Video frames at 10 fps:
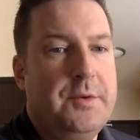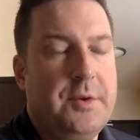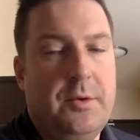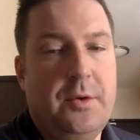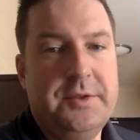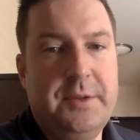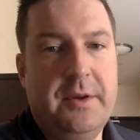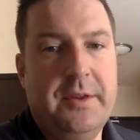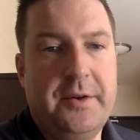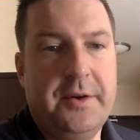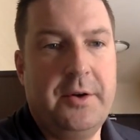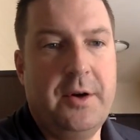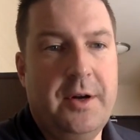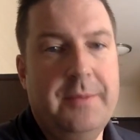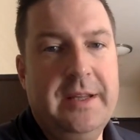so closely with on
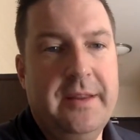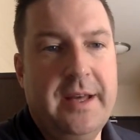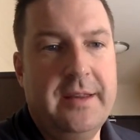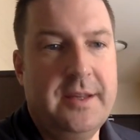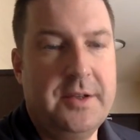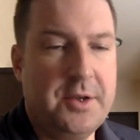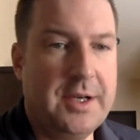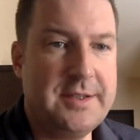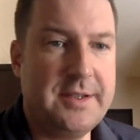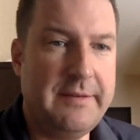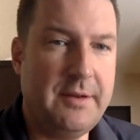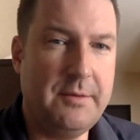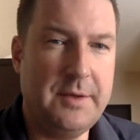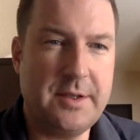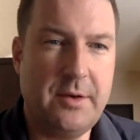agronomy that the trust
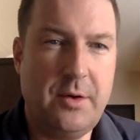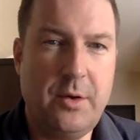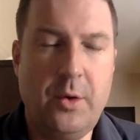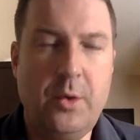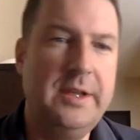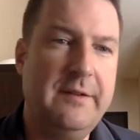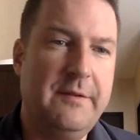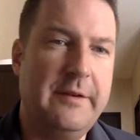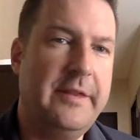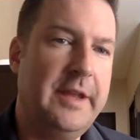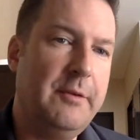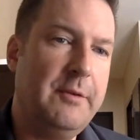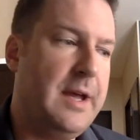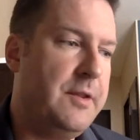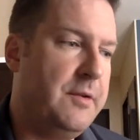level was a whole different thing
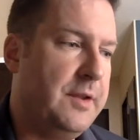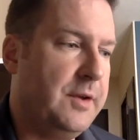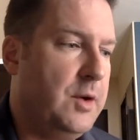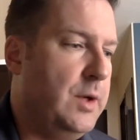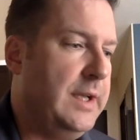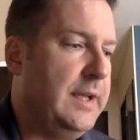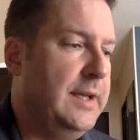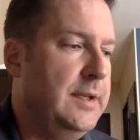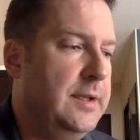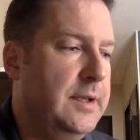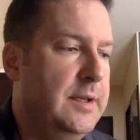rather than going in